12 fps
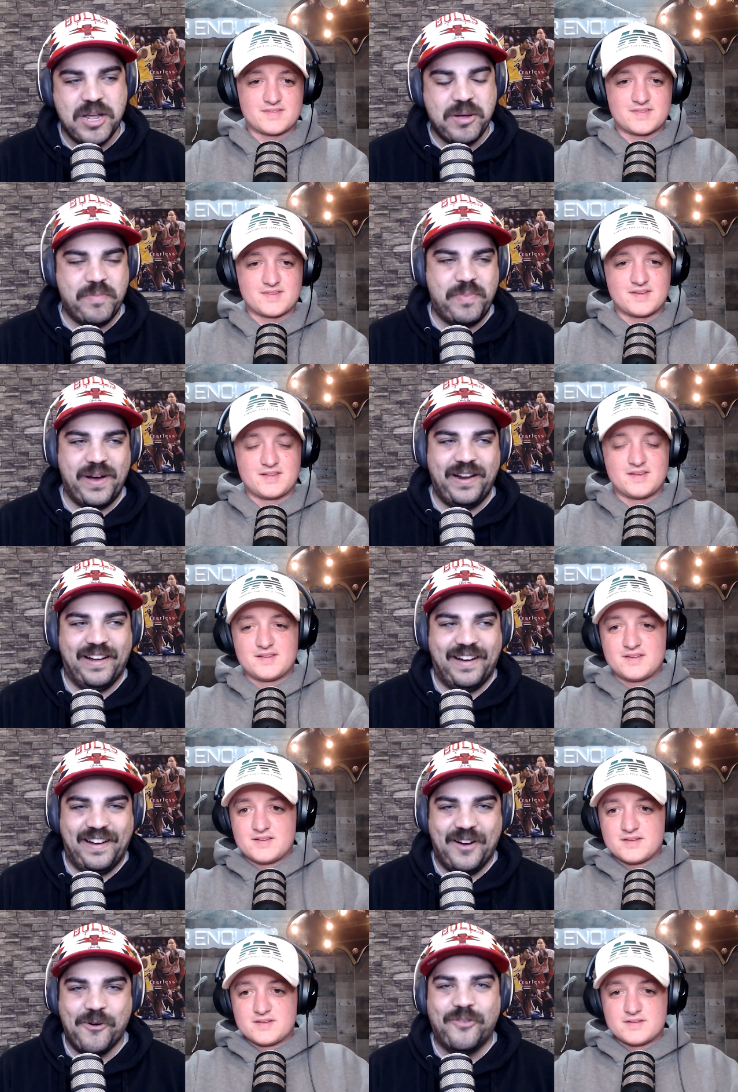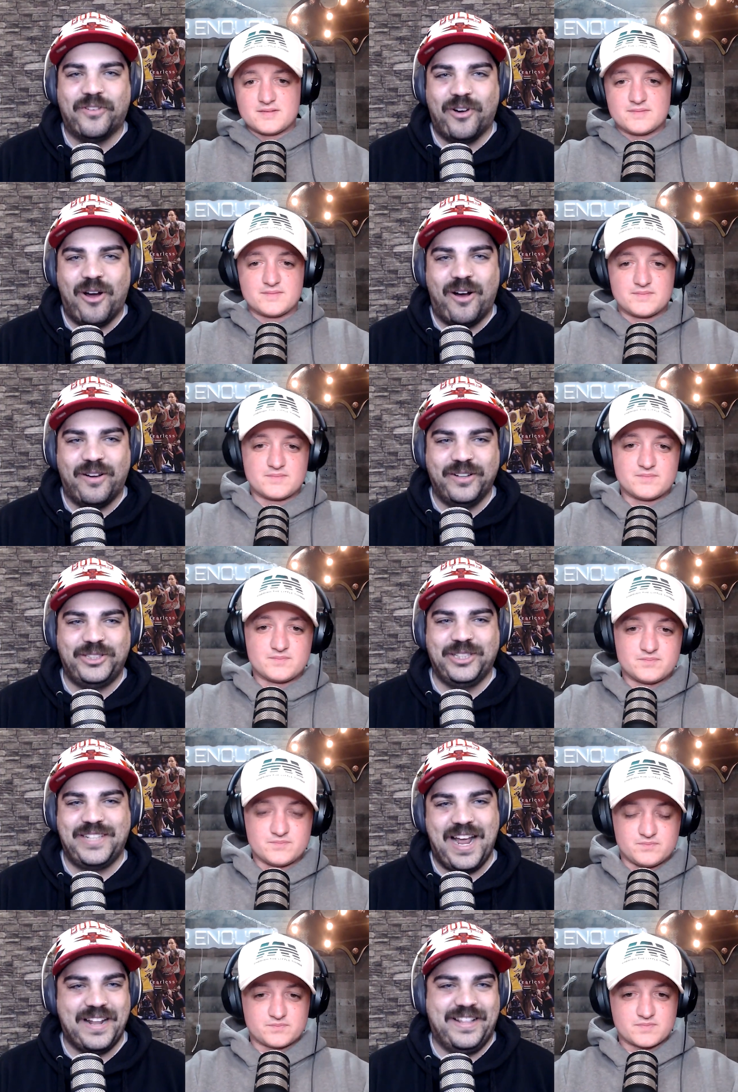Speaker 1: but uh overall just
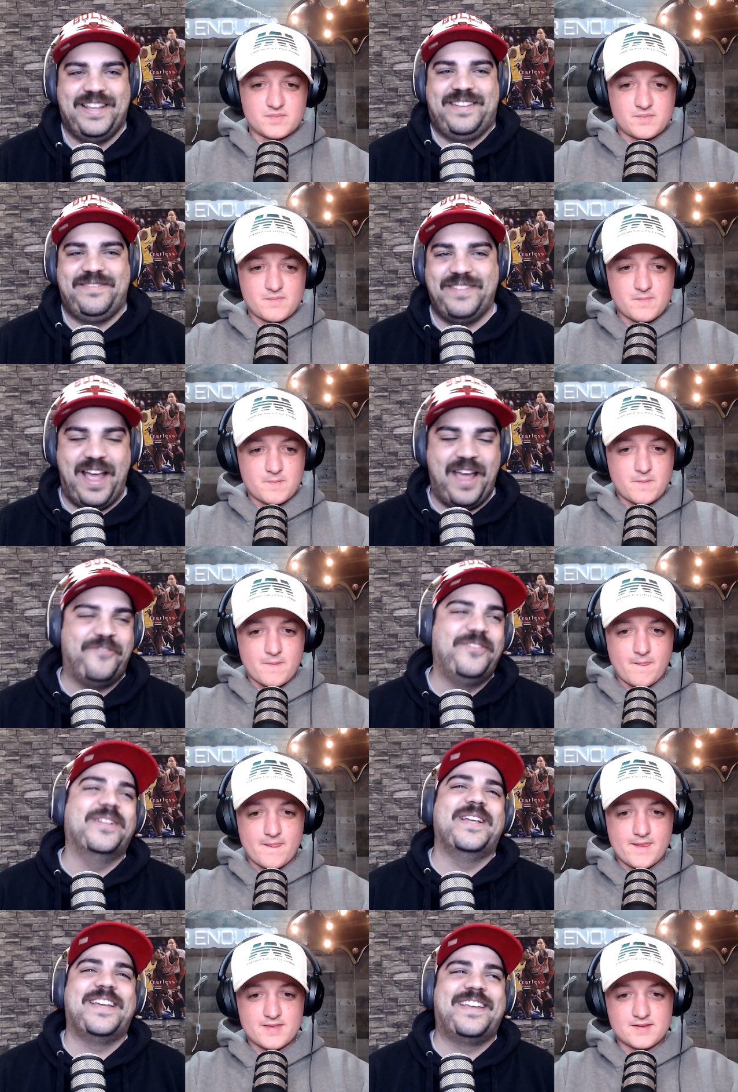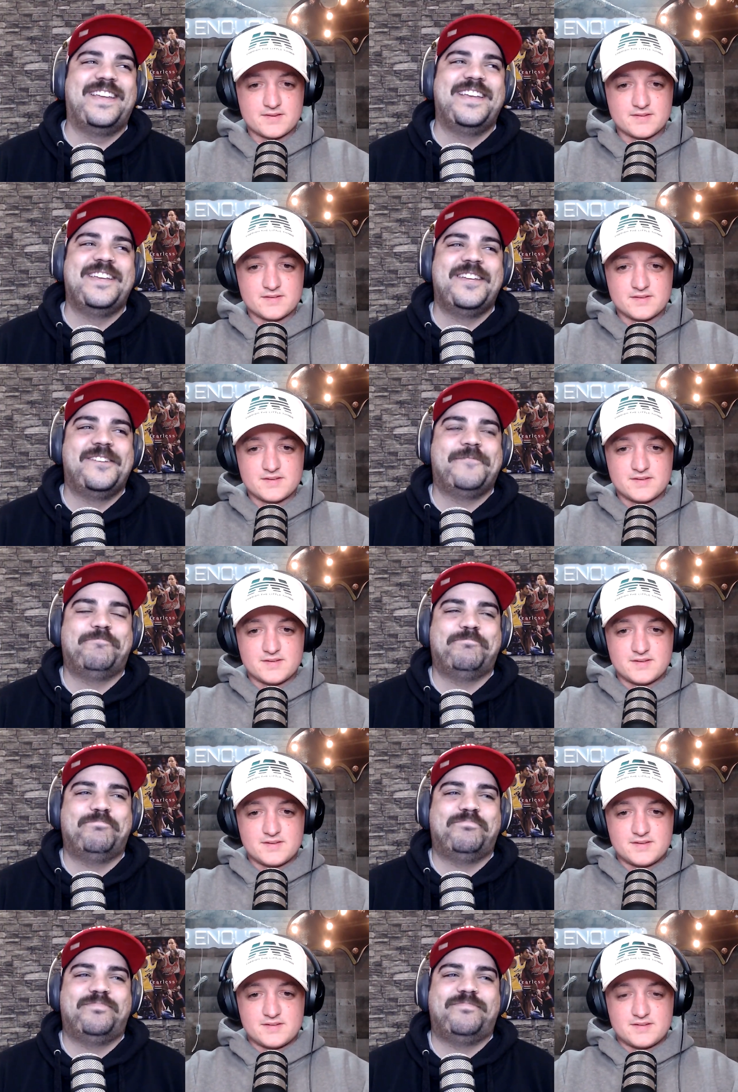kind of like i feel like
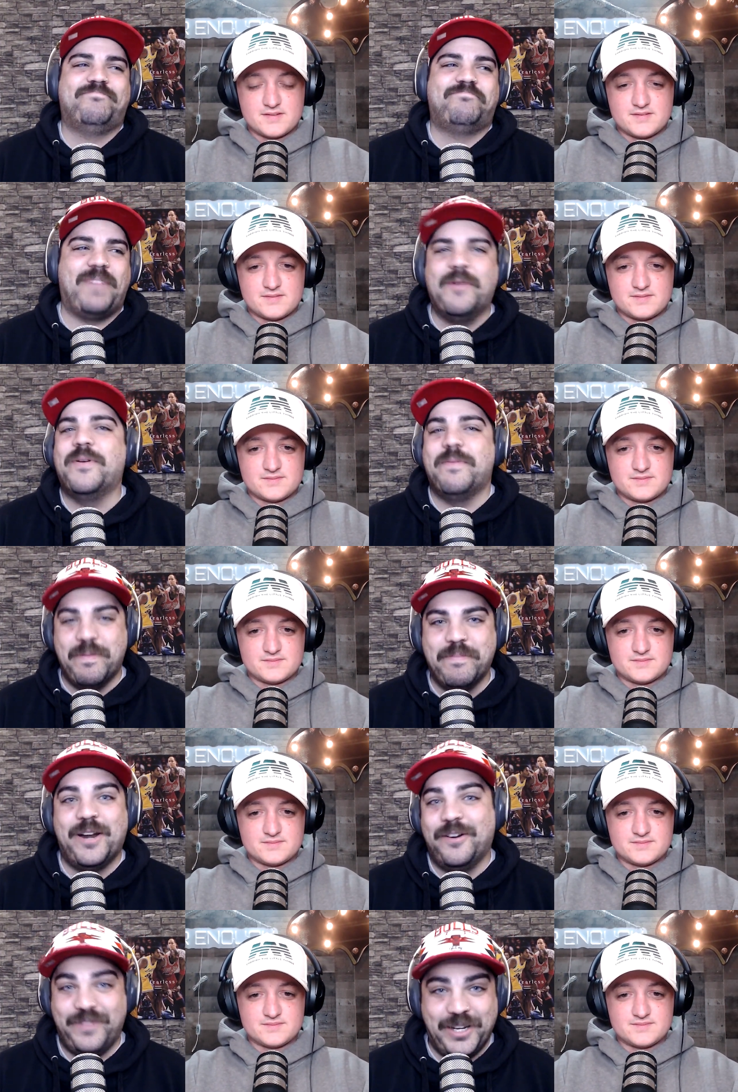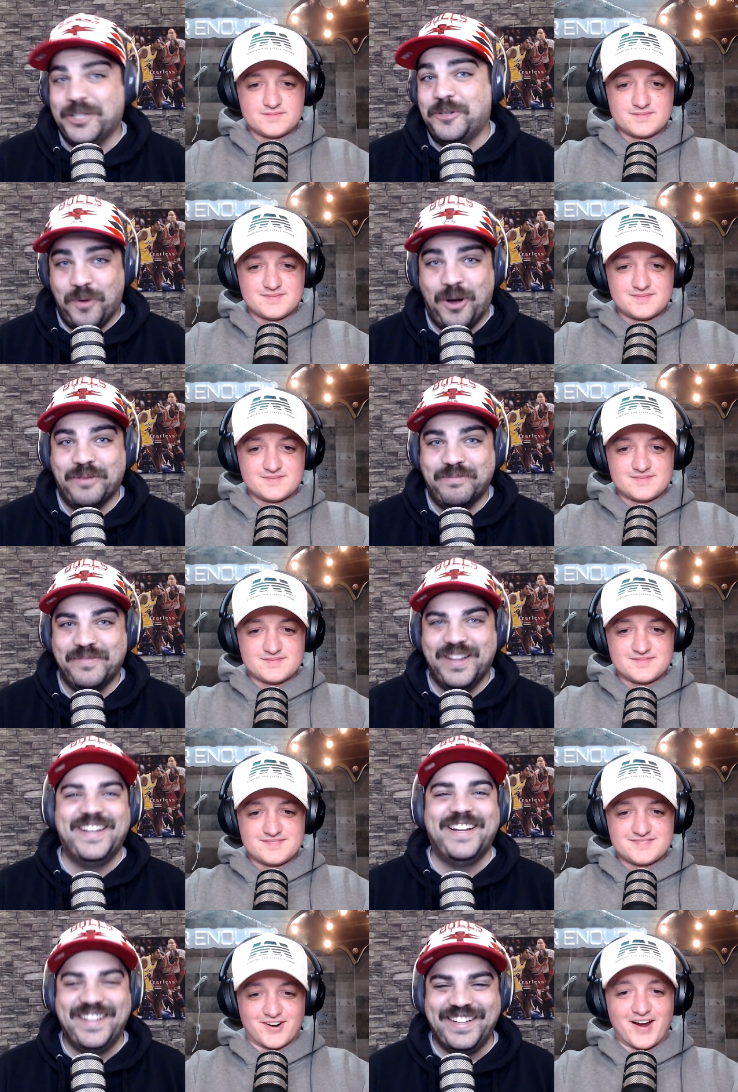it would have been better if they just won
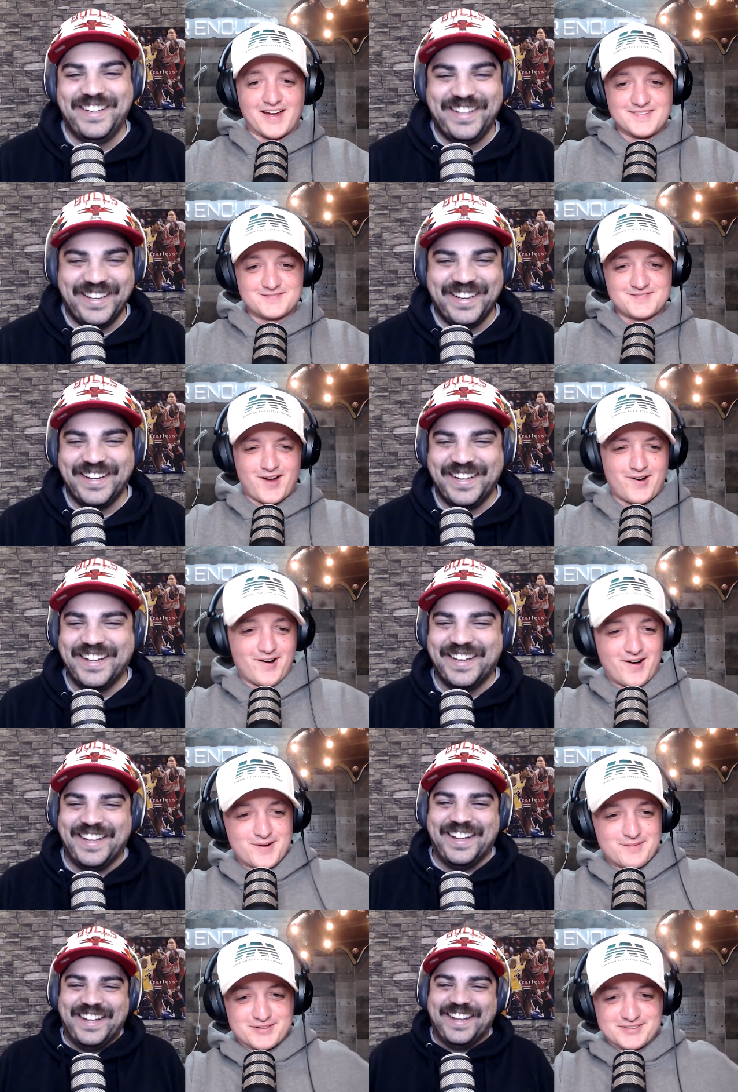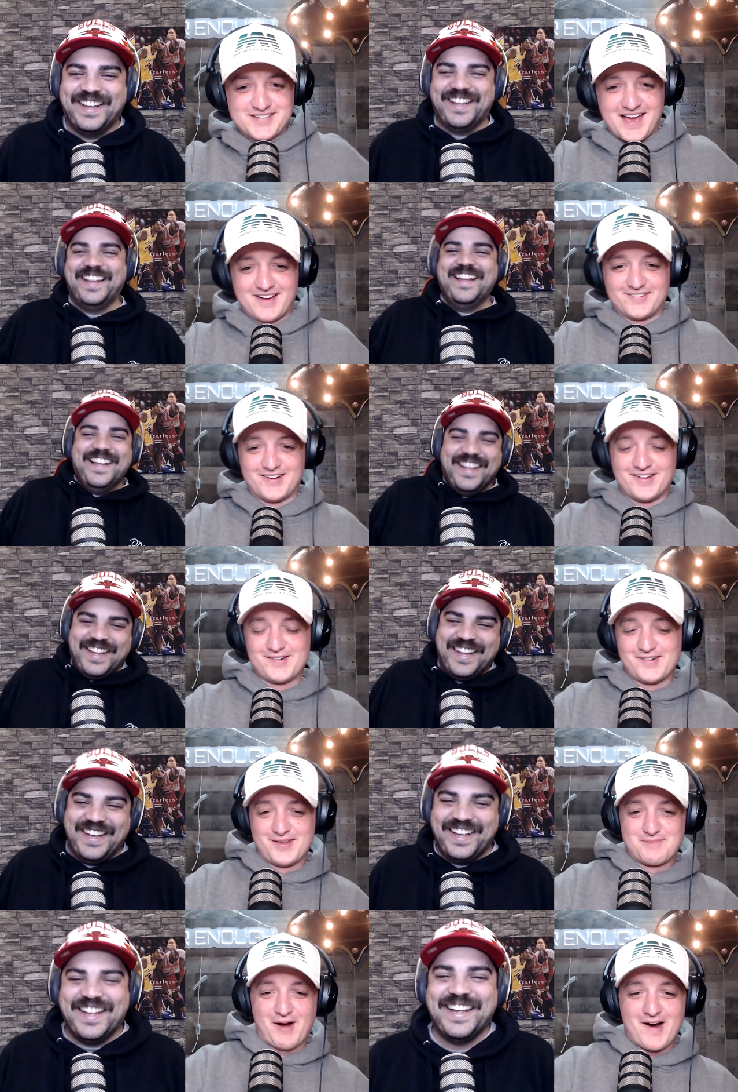
Speaker 2: right oh 100% well it,
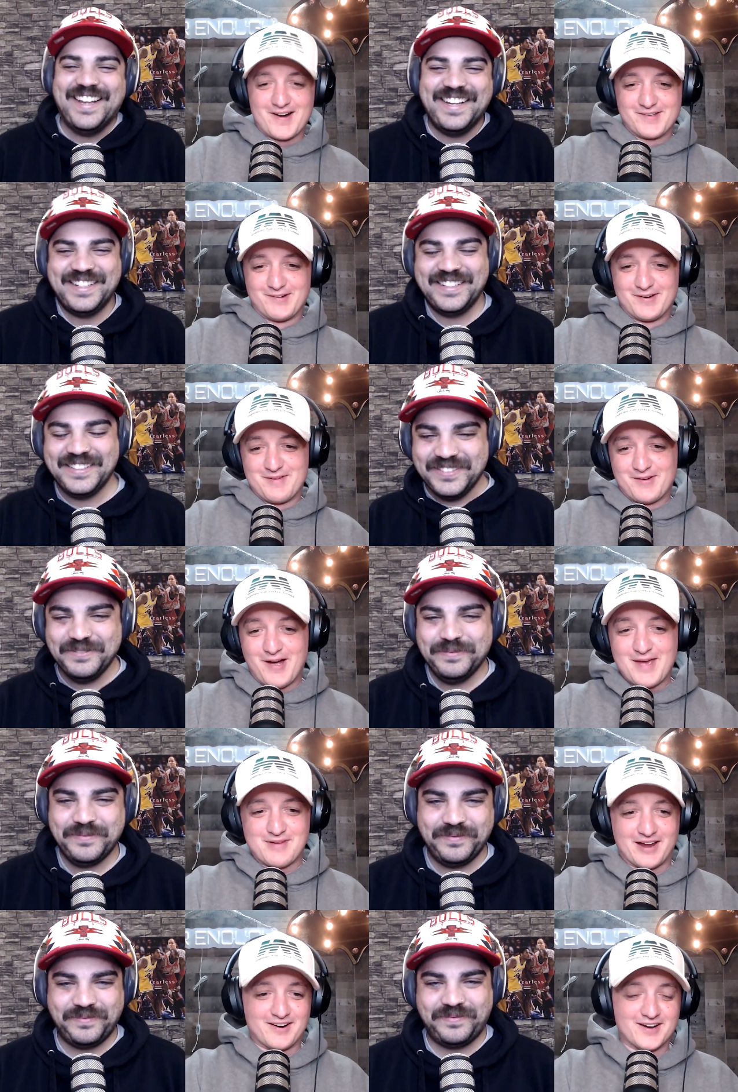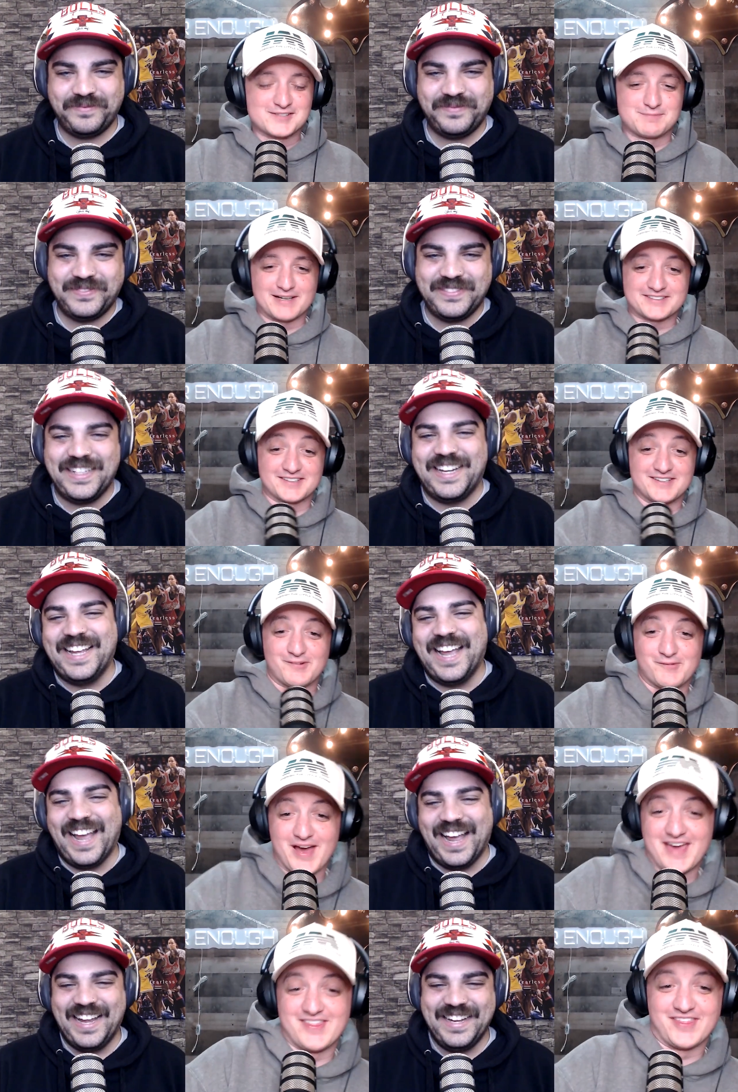the party would have been way better especially the yeah.
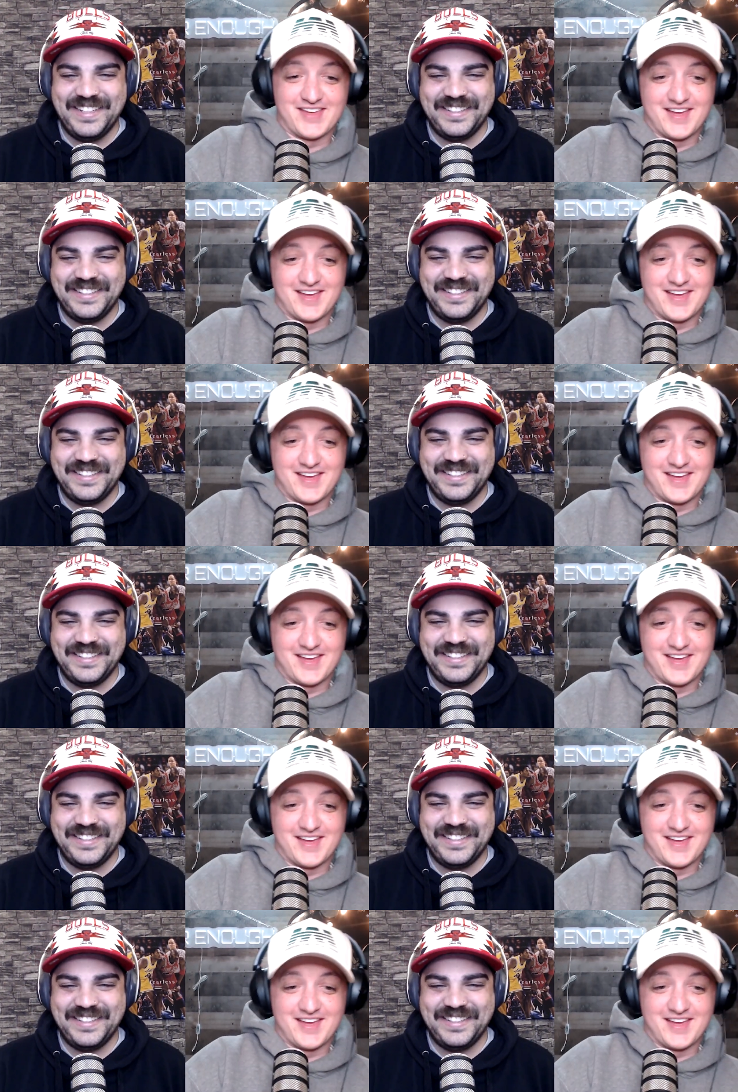way that they